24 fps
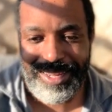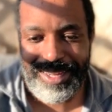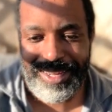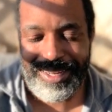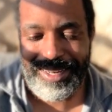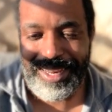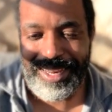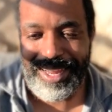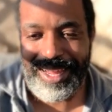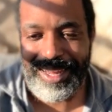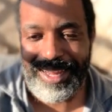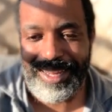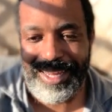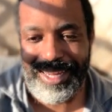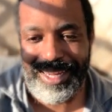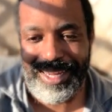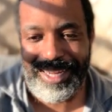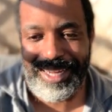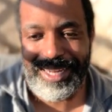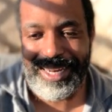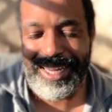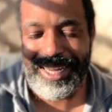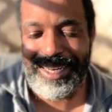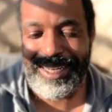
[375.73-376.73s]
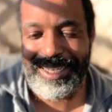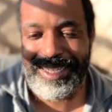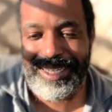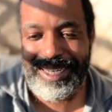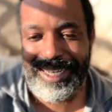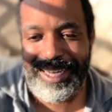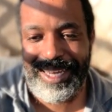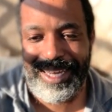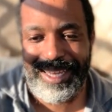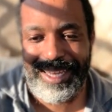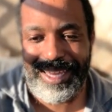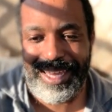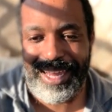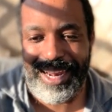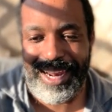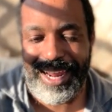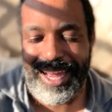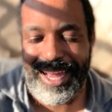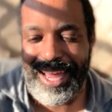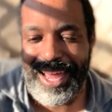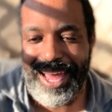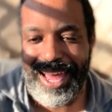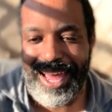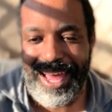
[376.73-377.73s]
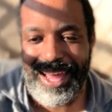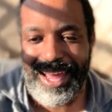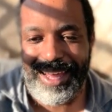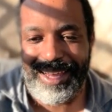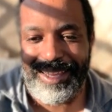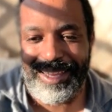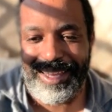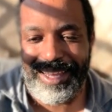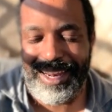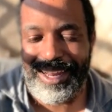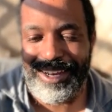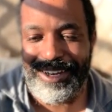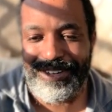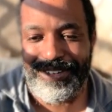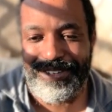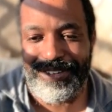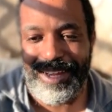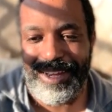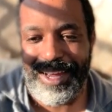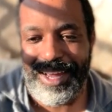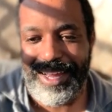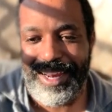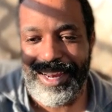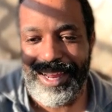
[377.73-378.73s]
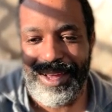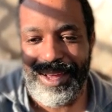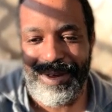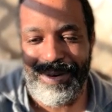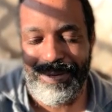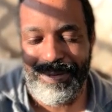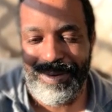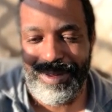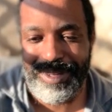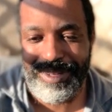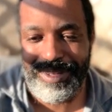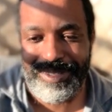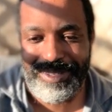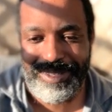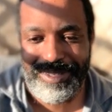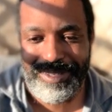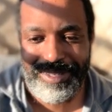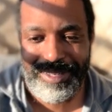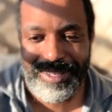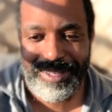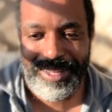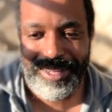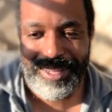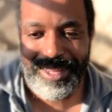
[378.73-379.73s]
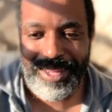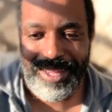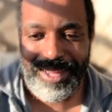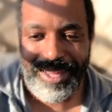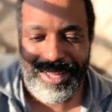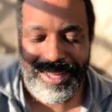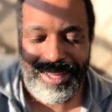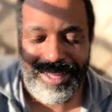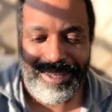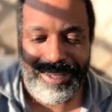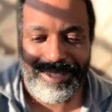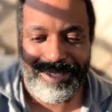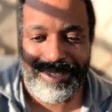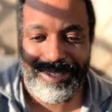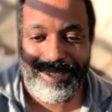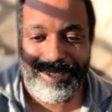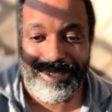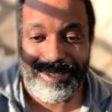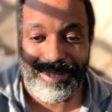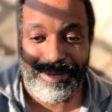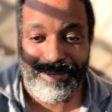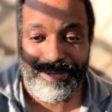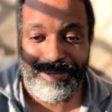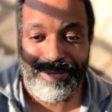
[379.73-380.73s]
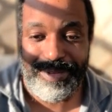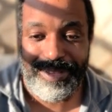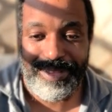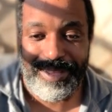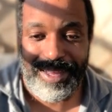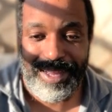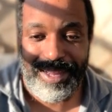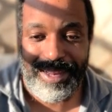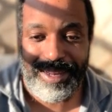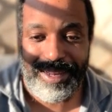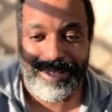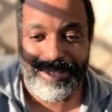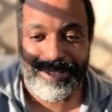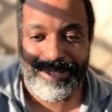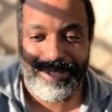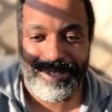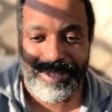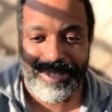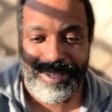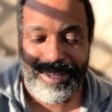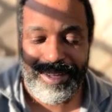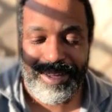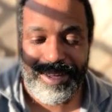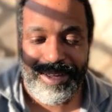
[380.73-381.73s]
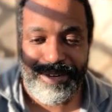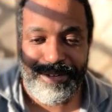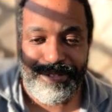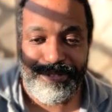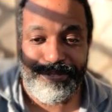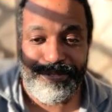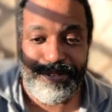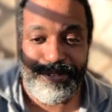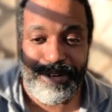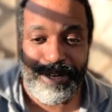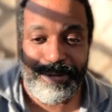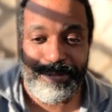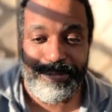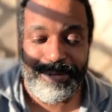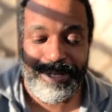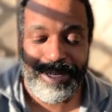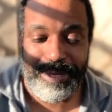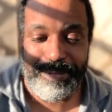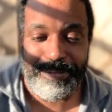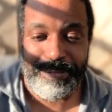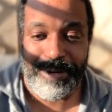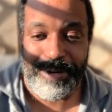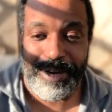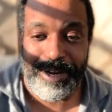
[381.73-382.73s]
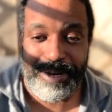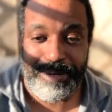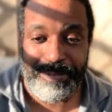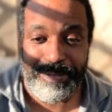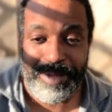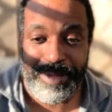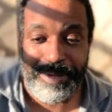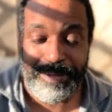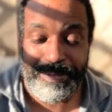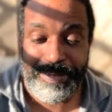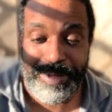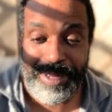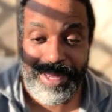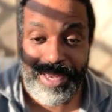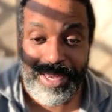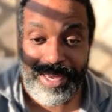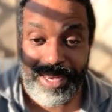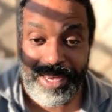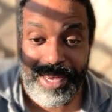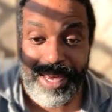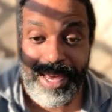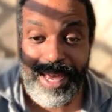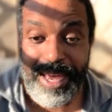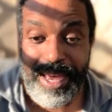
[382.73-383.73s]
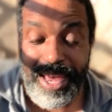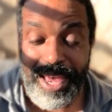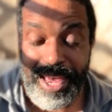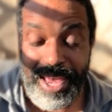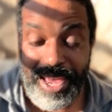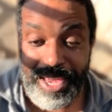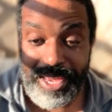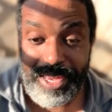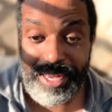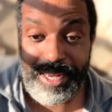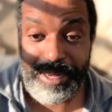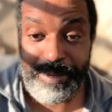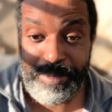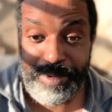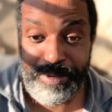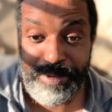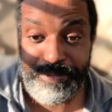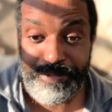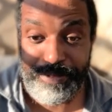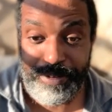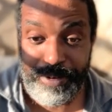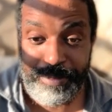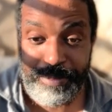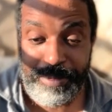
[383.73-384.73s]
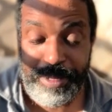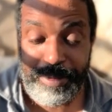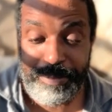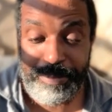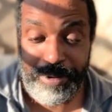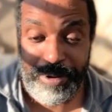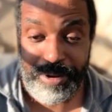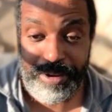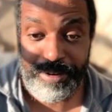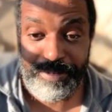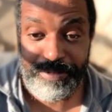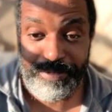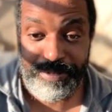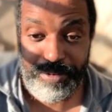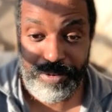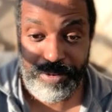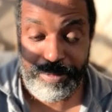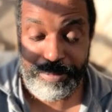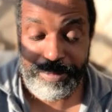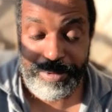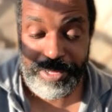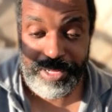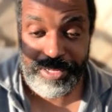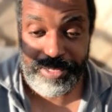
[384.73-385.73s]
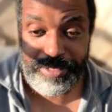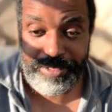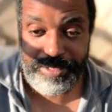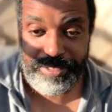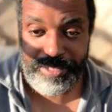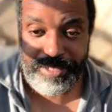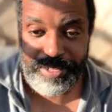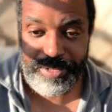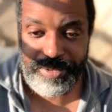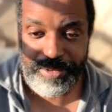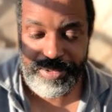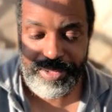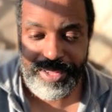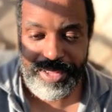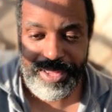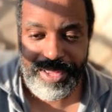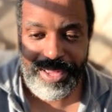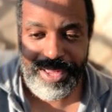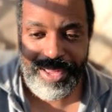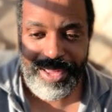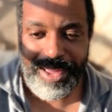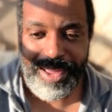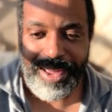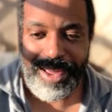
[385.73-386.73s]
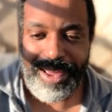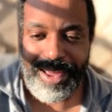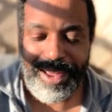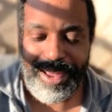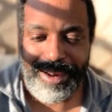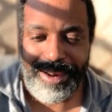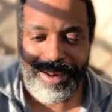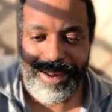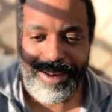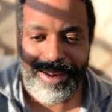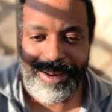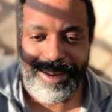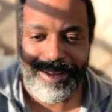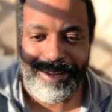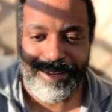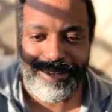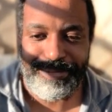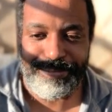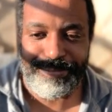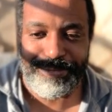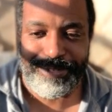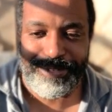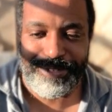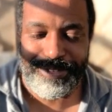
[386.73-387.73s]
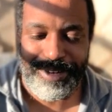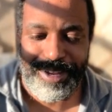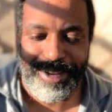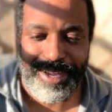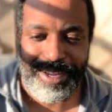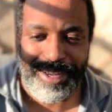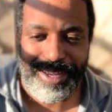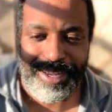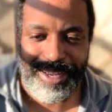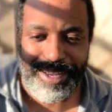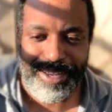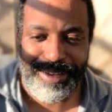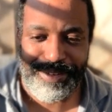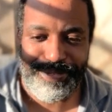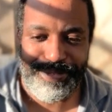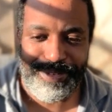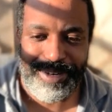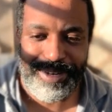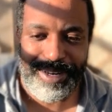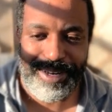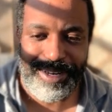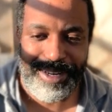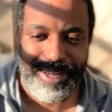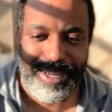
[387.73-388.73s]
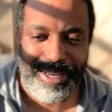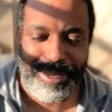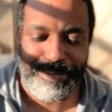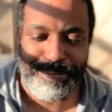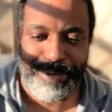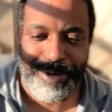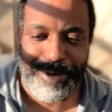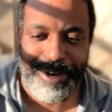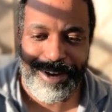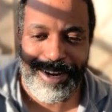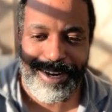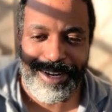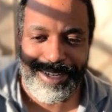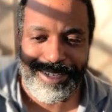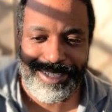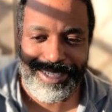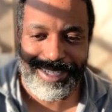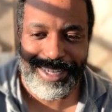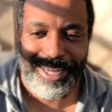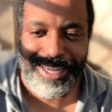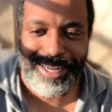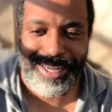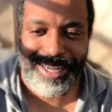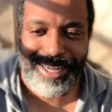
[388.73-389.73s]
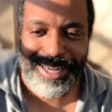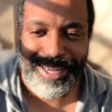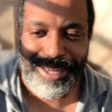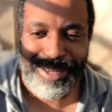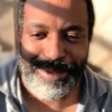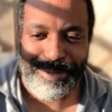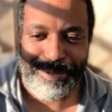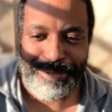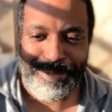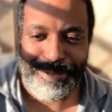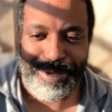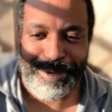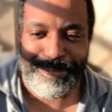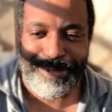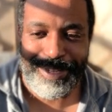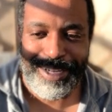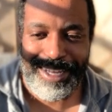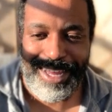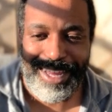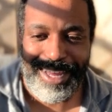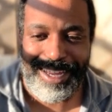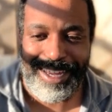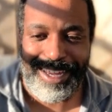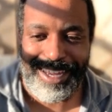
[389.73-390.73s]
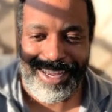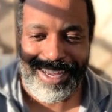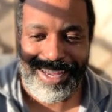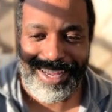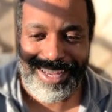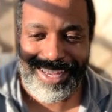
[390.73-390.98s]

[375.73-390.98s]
not like an idea that I had that I tried out once. This is something that is firmly a part of my being and can be firmly a part of your being too. And another trick, if you need like a perk, is like people like you.